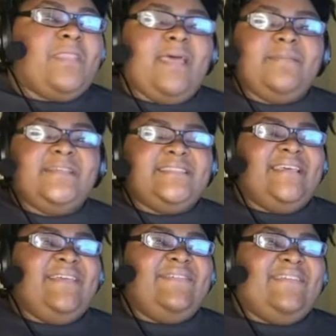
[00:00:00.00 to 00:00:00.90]
I'm gonna
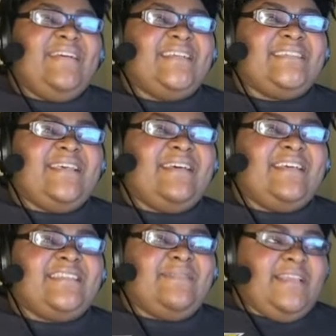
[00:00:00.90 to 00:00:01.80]
say it wrong because
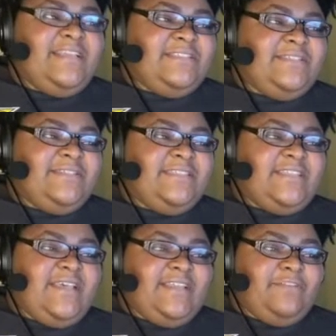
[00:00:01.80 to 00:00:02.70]
I'm not used to it, so
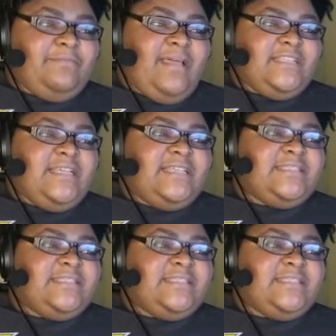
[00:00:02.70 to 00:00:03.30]
I do apologize.